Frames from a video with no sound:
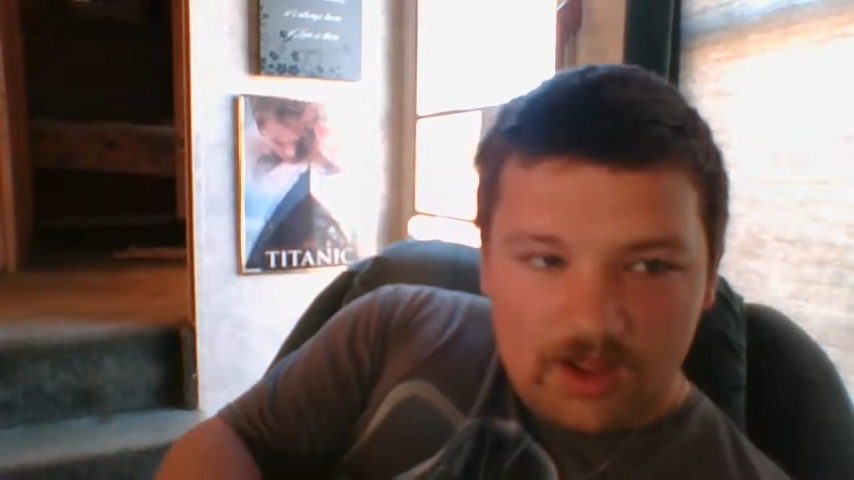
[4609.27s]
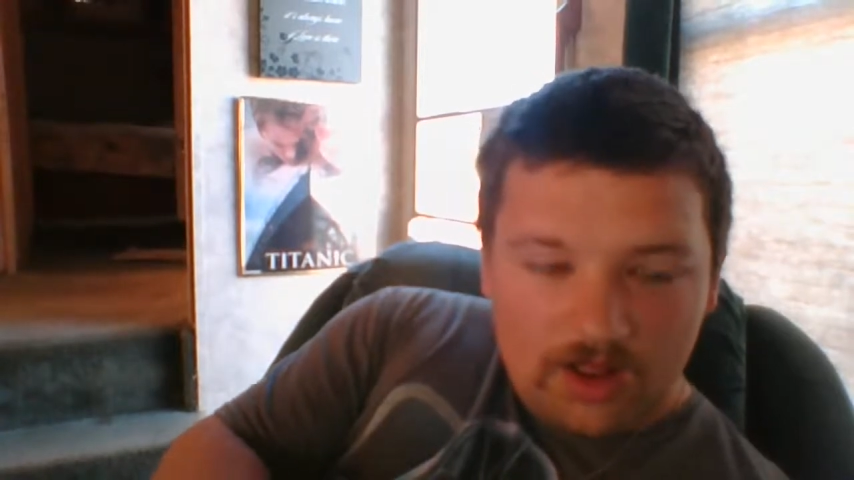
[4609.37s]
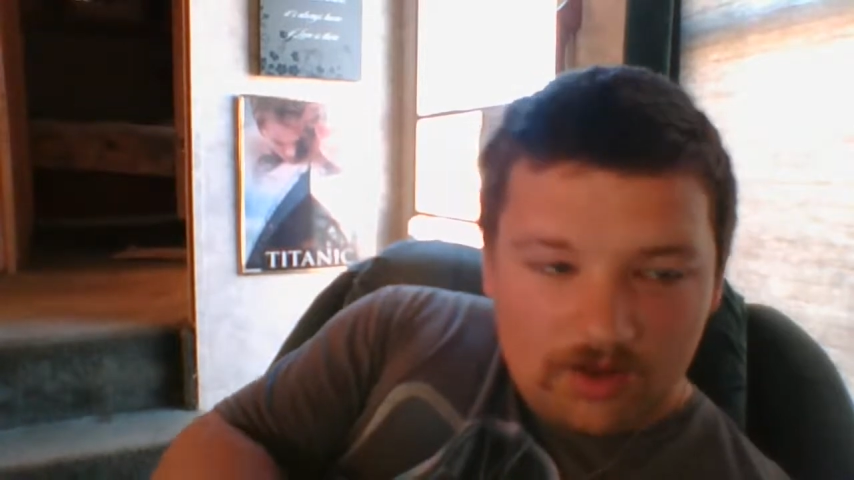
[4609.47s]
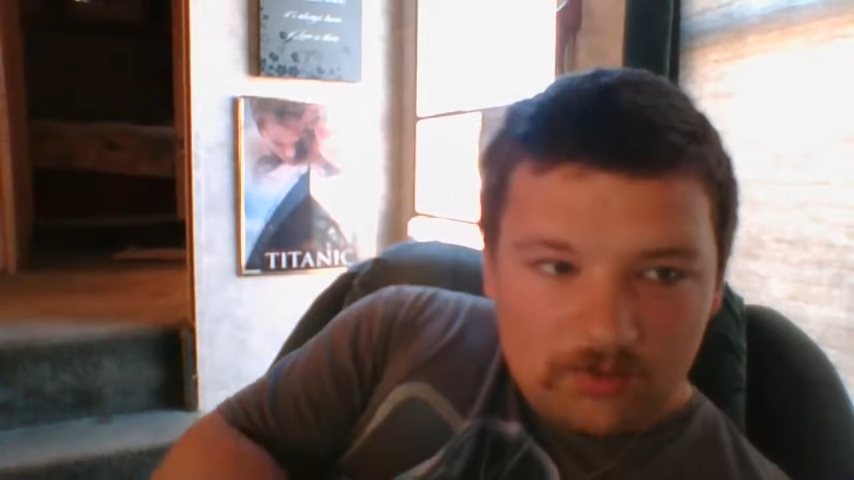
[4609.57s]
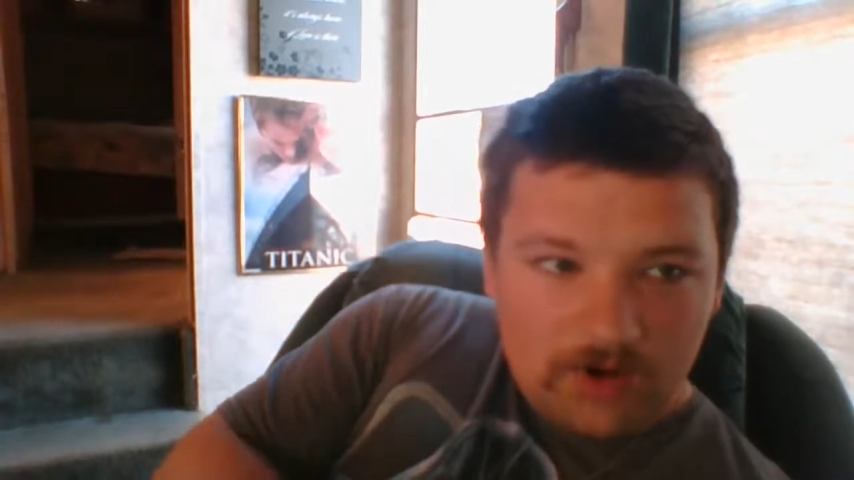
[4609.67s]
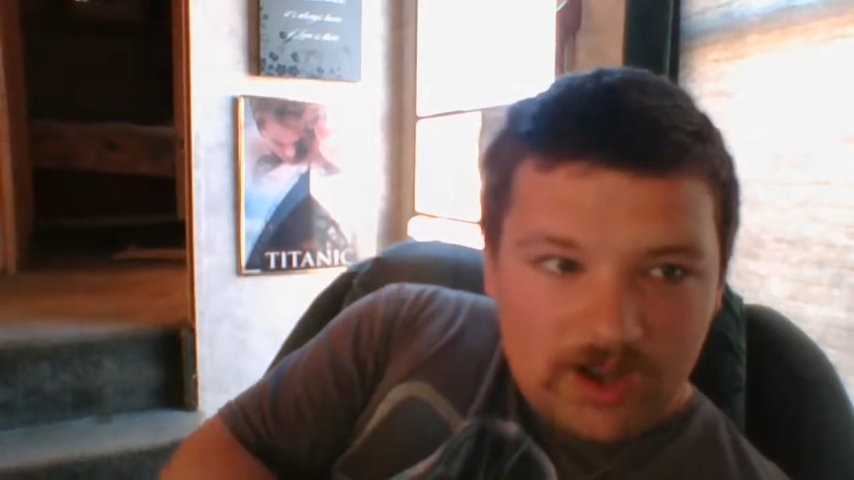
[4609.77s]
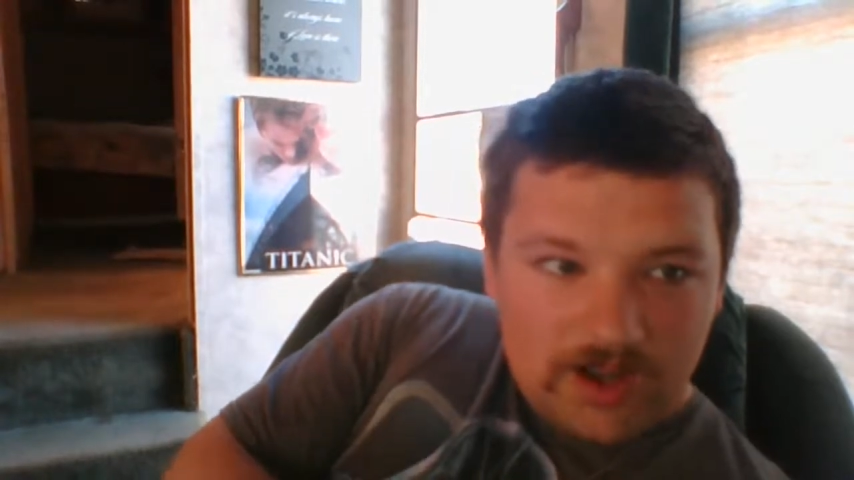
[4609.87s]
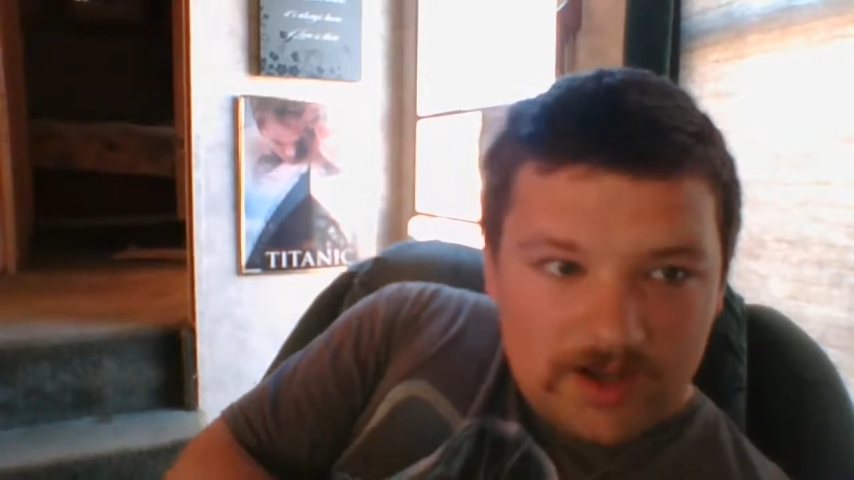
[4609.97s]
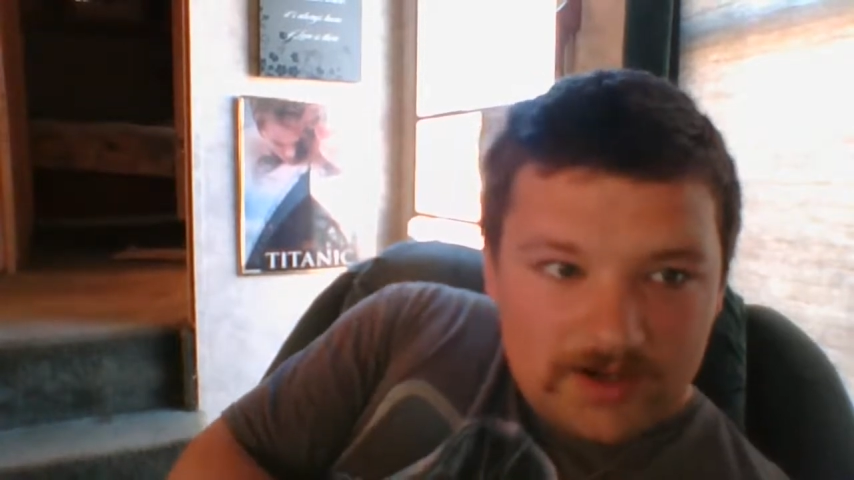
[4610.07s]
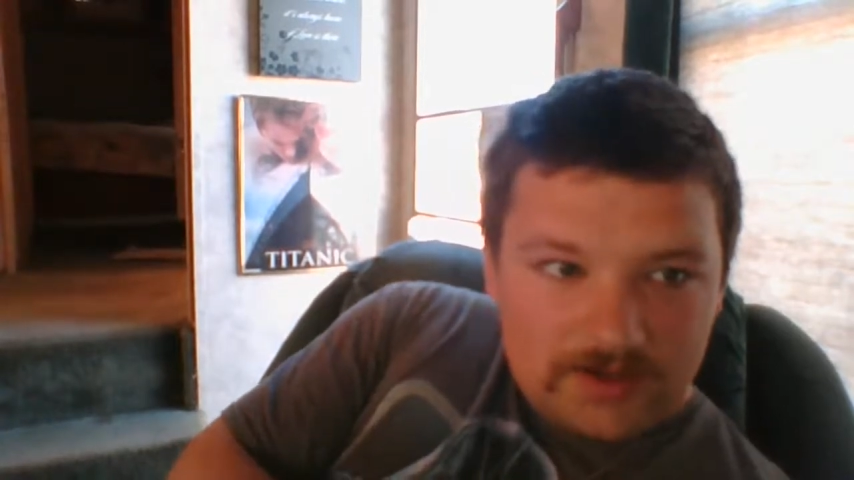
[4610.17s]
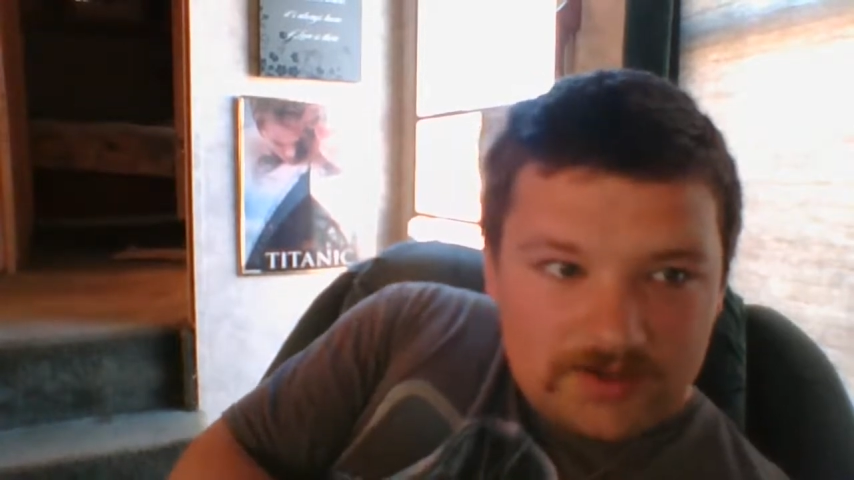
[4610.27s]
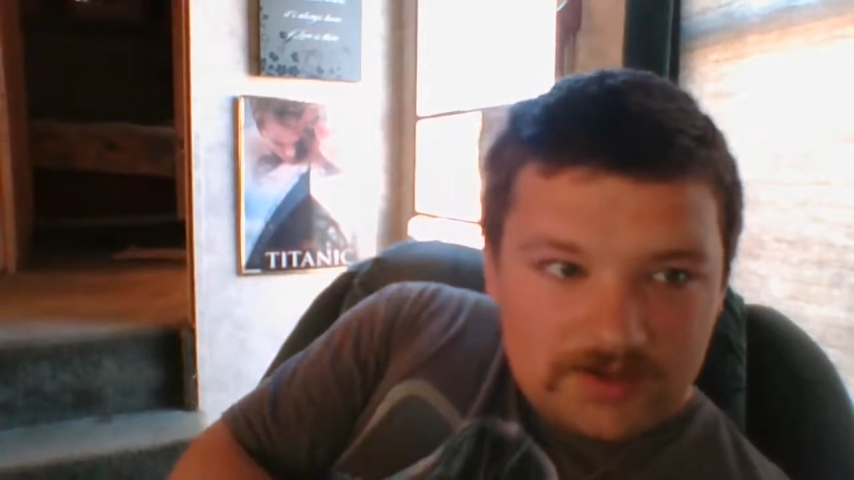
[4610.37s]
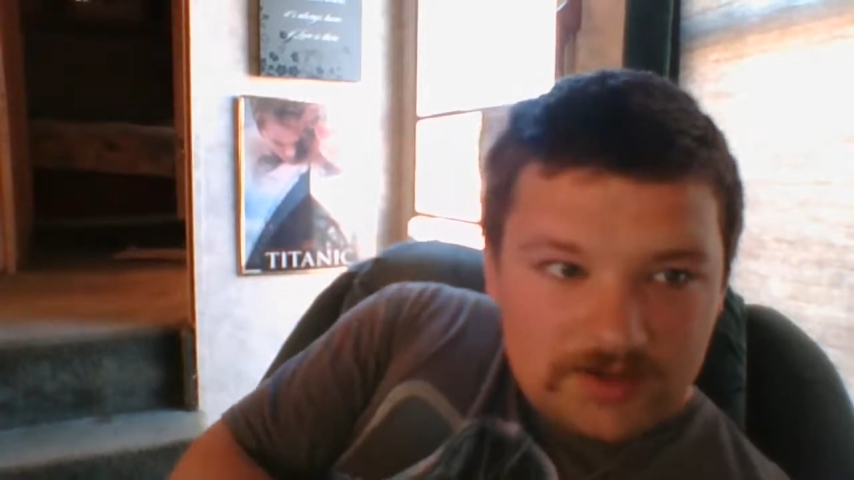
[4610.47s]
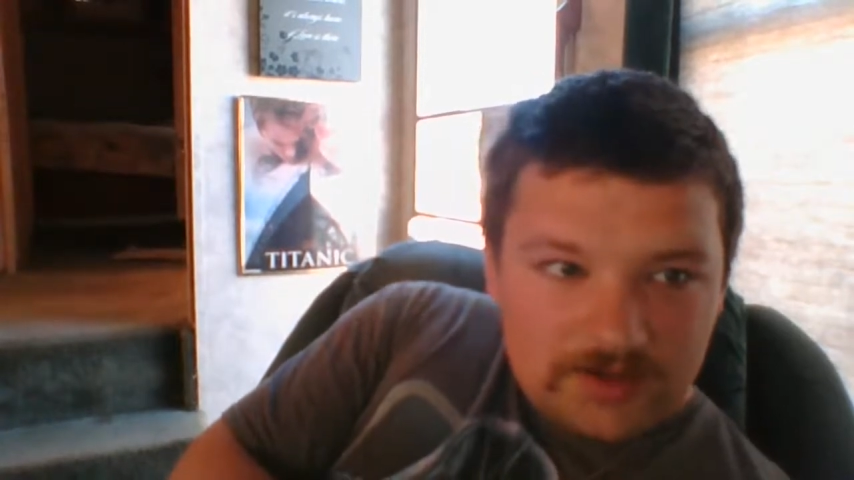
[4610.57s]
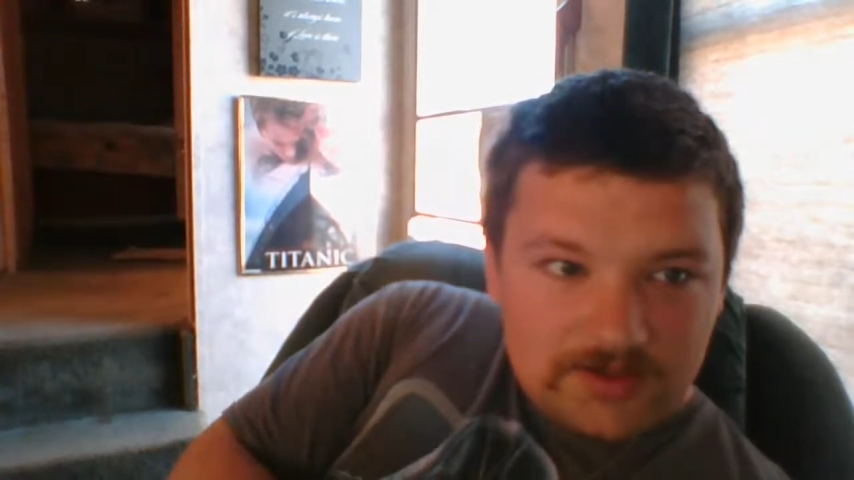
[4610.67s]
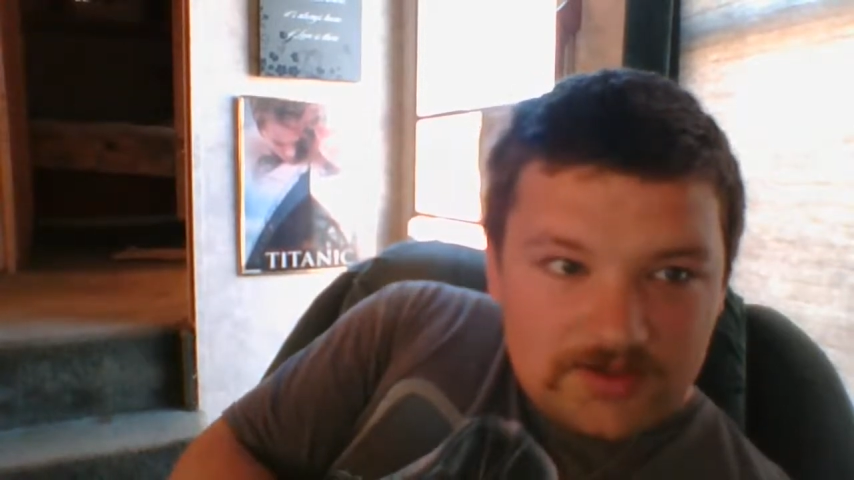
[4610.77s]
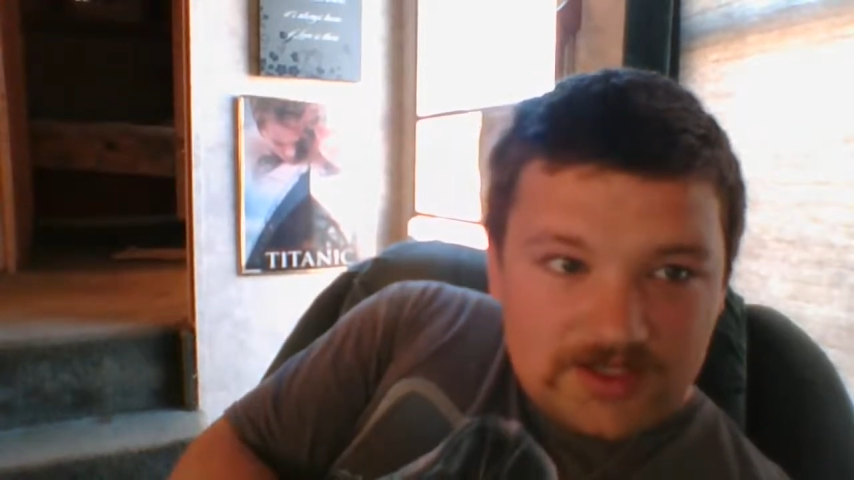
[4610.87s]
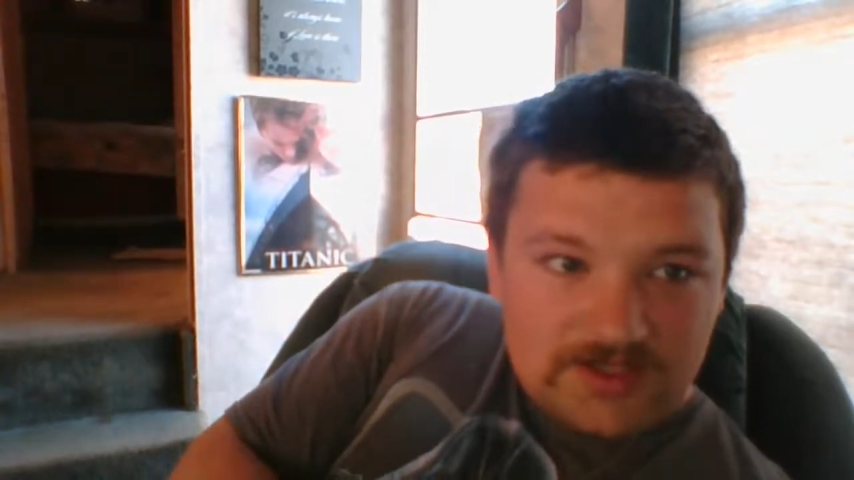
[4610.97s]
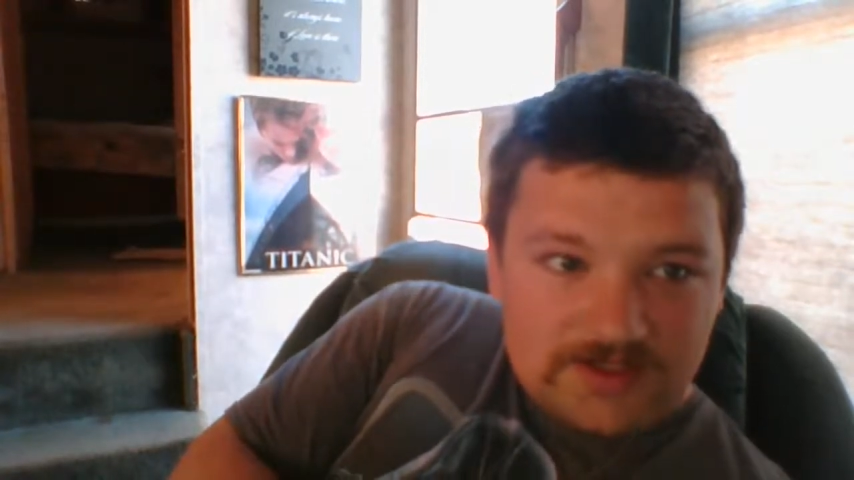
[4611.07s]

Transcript: All right, The